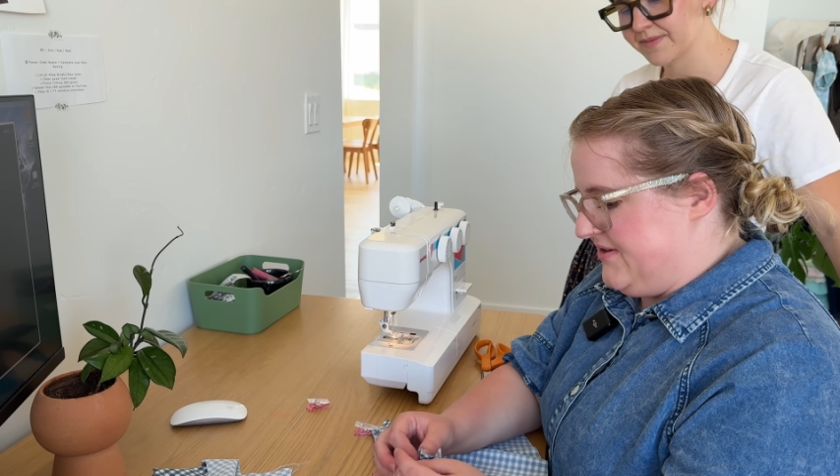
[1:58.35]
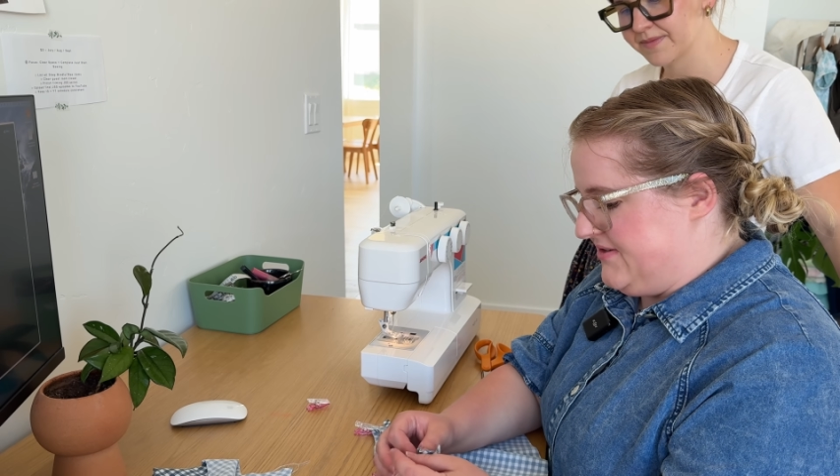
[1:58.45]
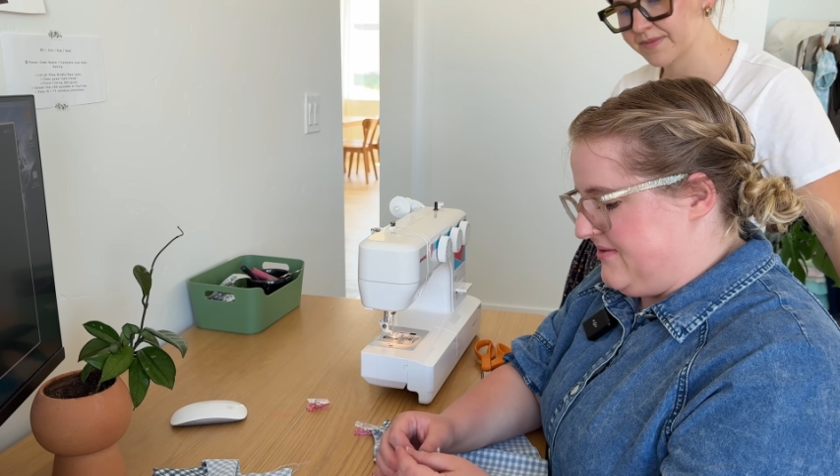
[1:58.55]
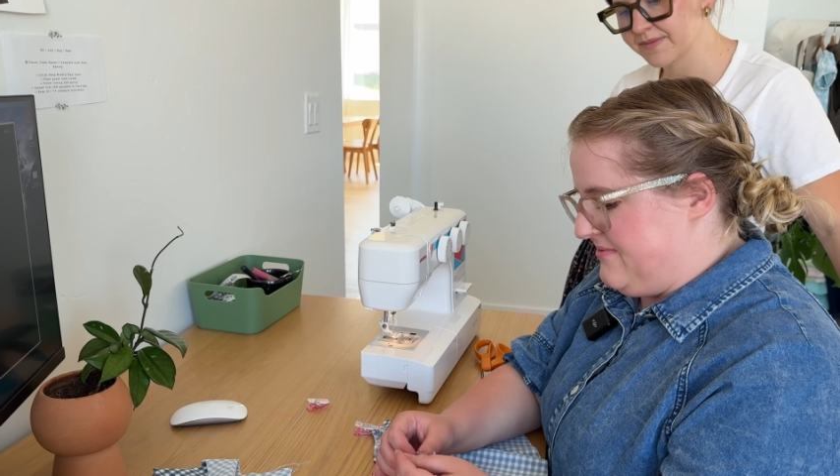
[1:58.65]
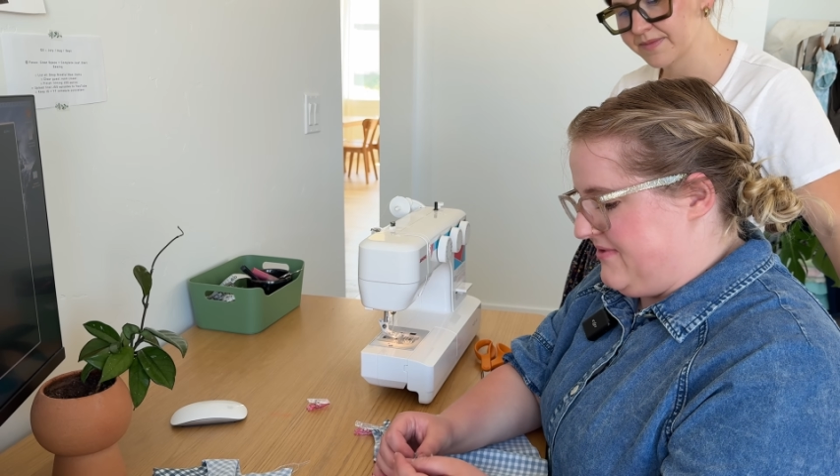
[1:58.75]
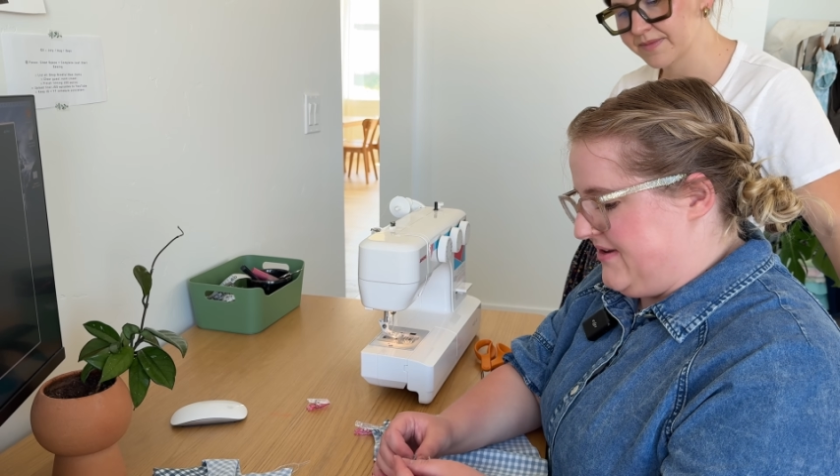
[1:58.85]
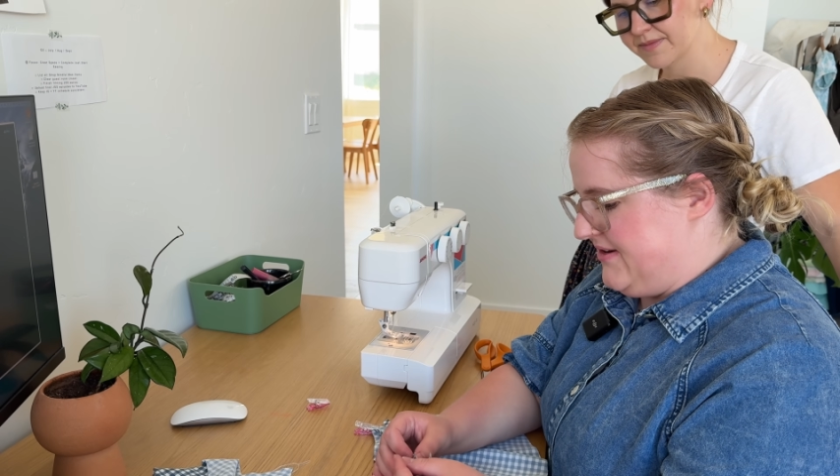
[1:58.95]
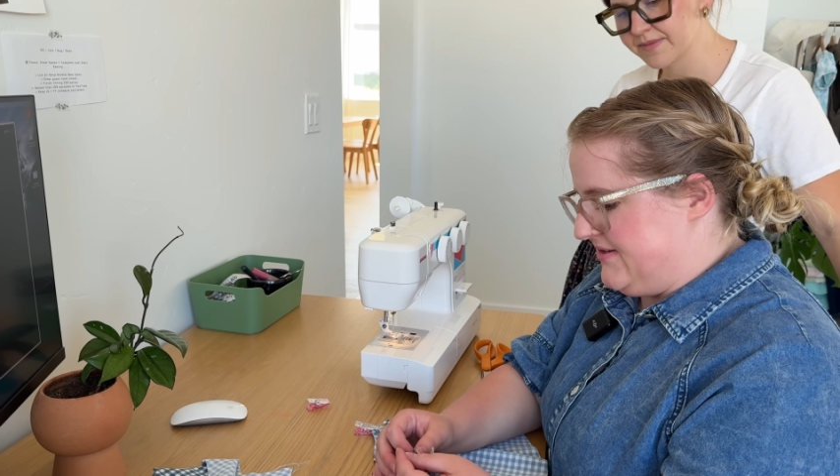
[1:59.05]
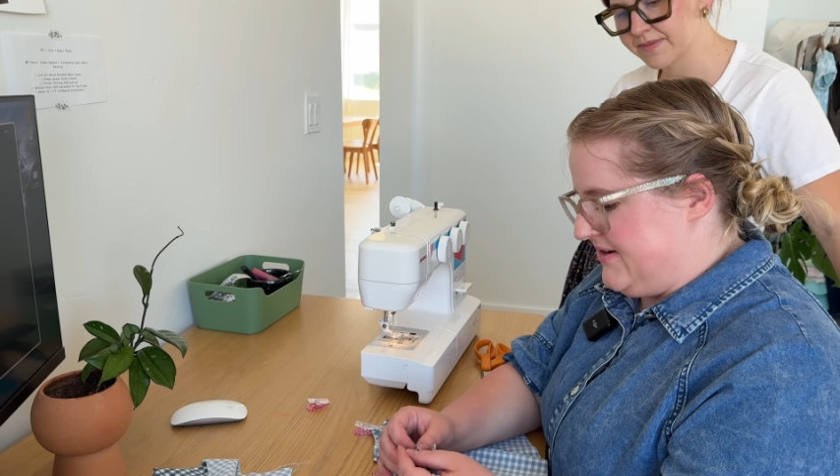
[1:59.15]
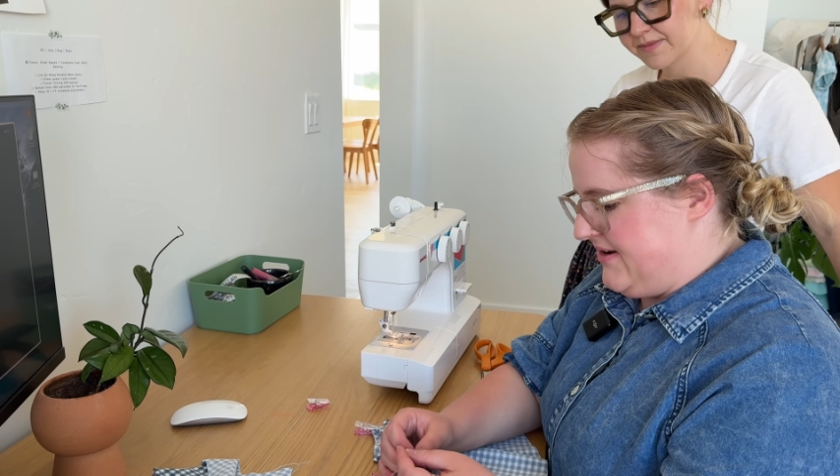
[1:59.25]
so I'm really
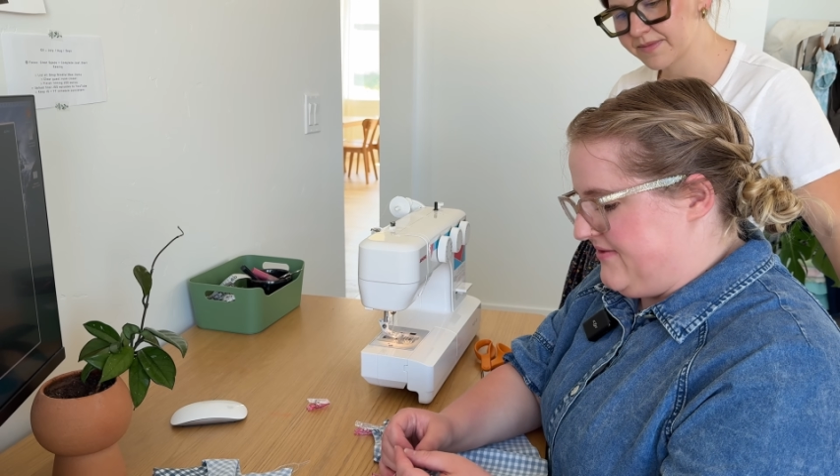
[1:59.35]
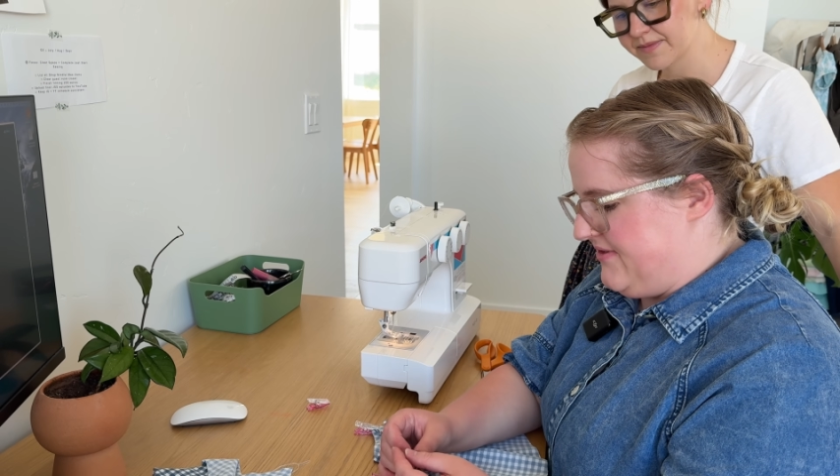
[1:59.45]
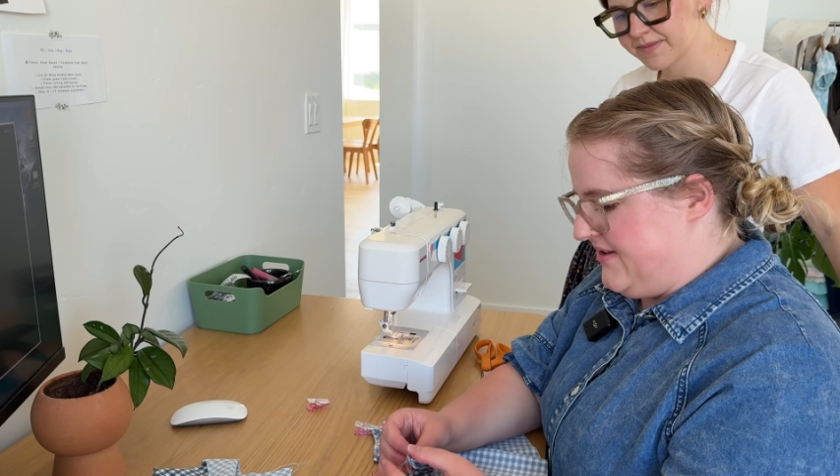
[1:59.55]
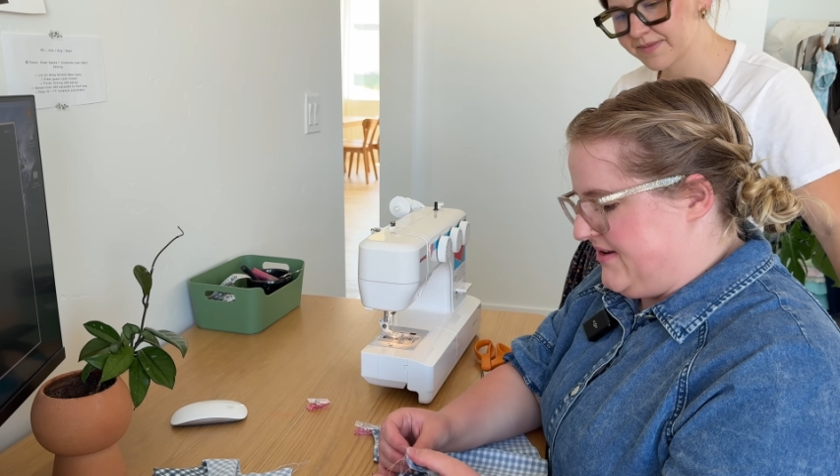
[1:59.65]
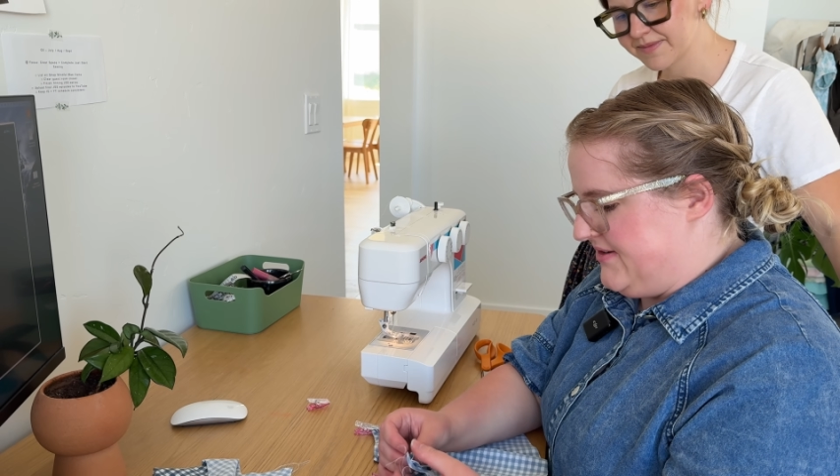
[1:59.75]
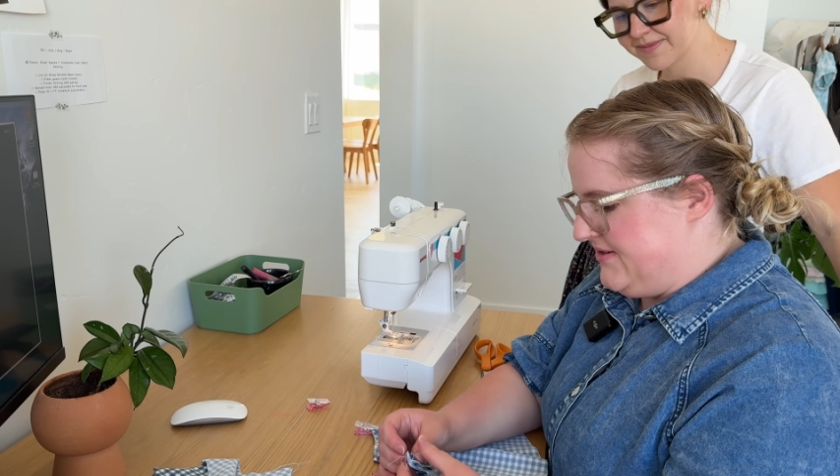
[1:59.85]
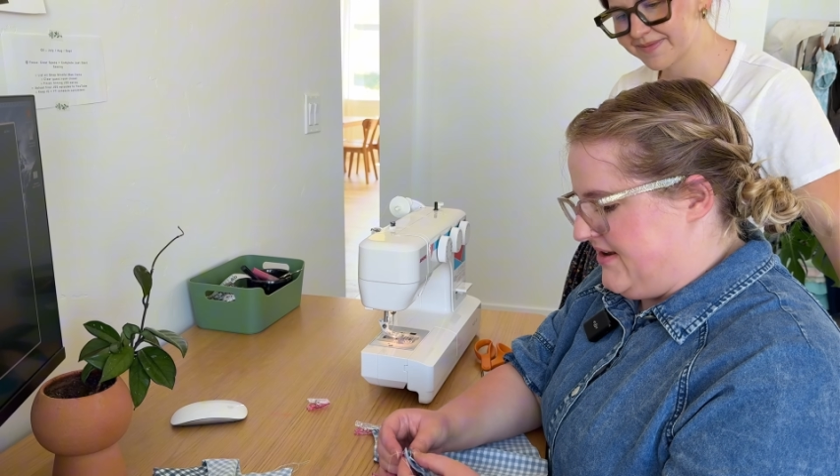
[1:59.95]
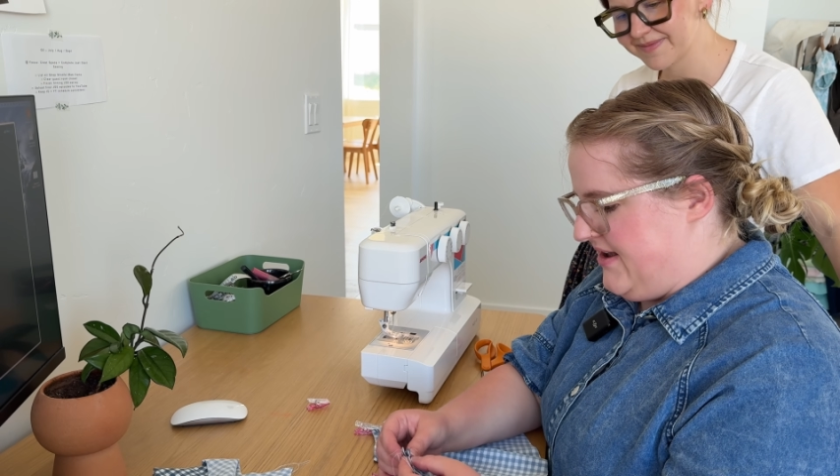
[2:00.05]
excited for this.